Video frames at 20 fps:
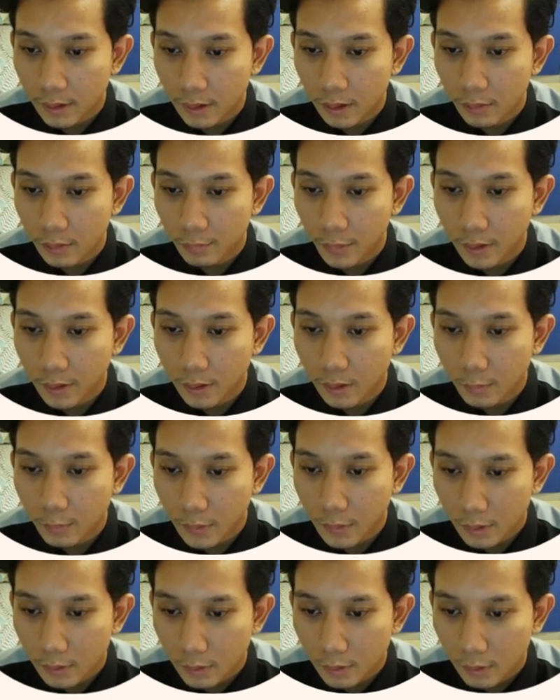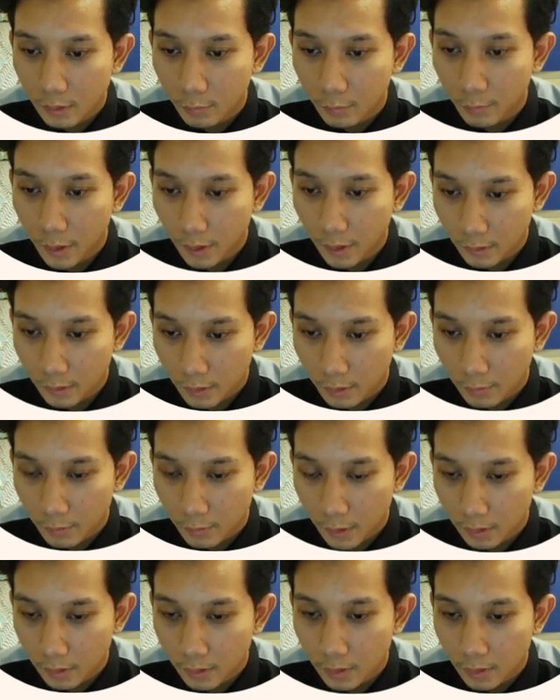a
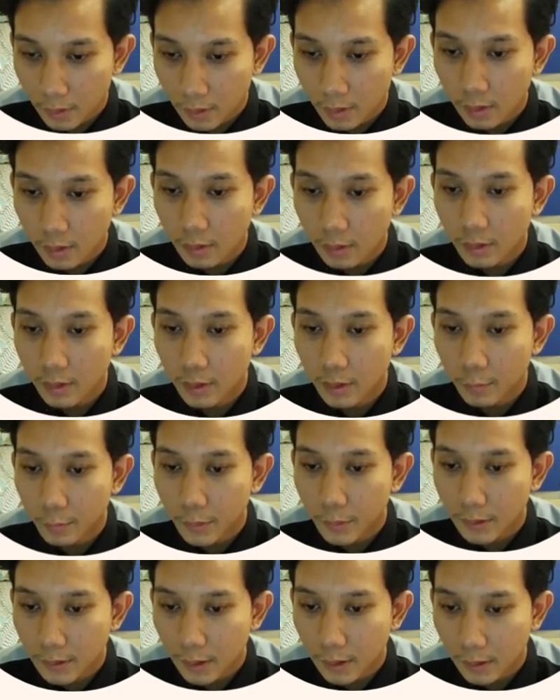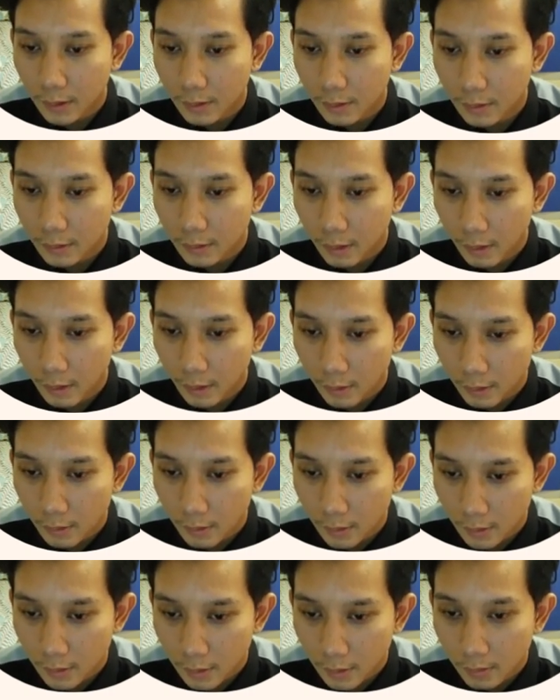mathematical
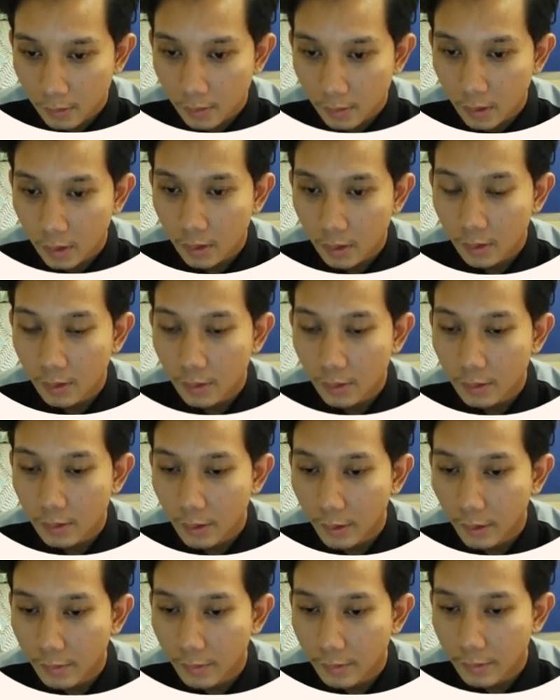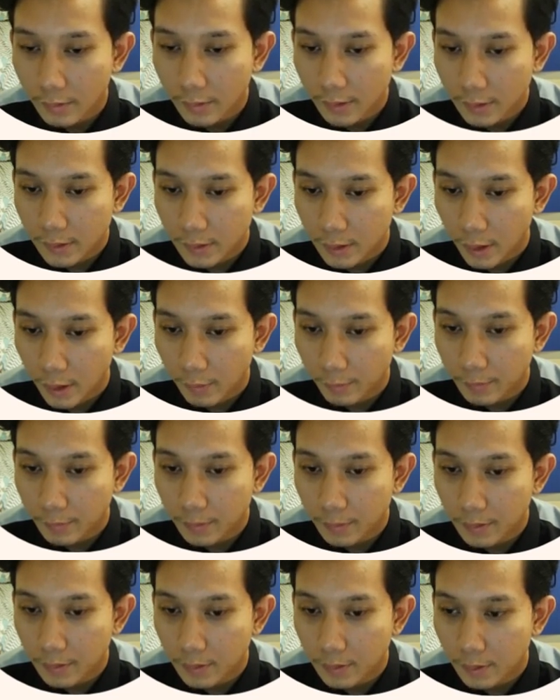representation that describes
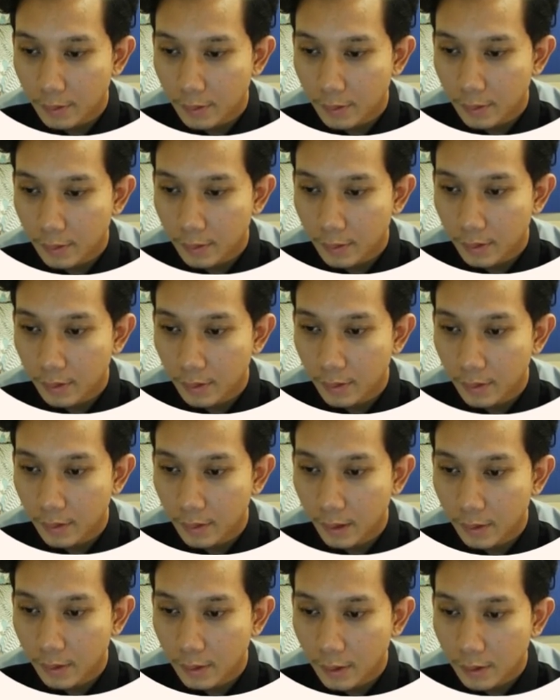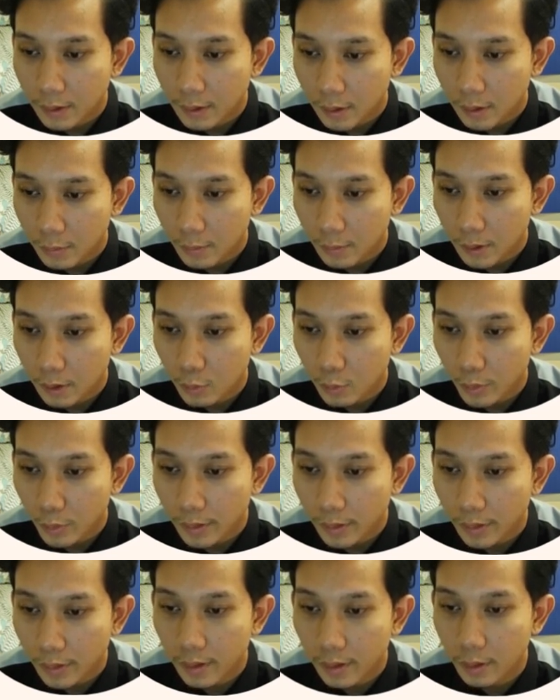the relationship between
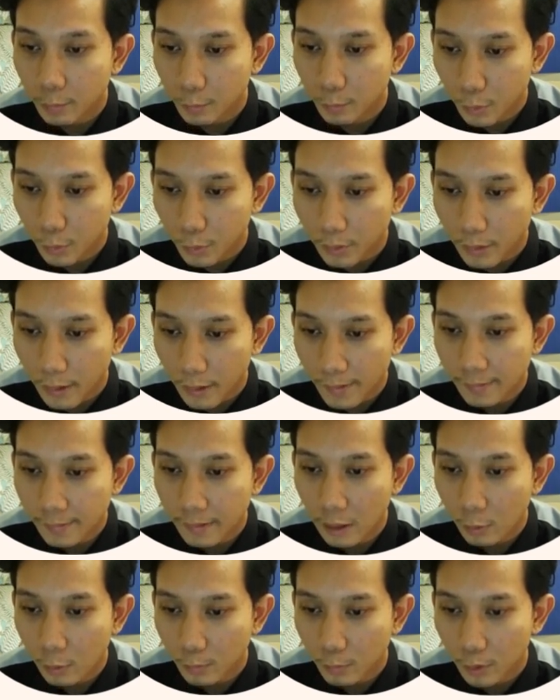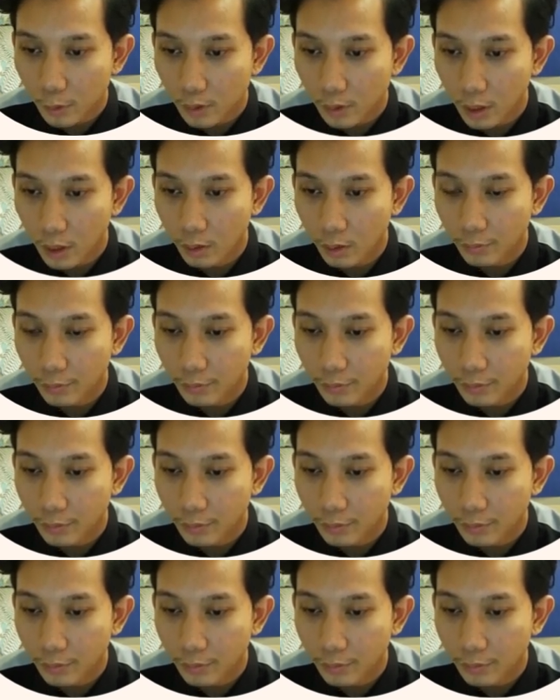the input and output of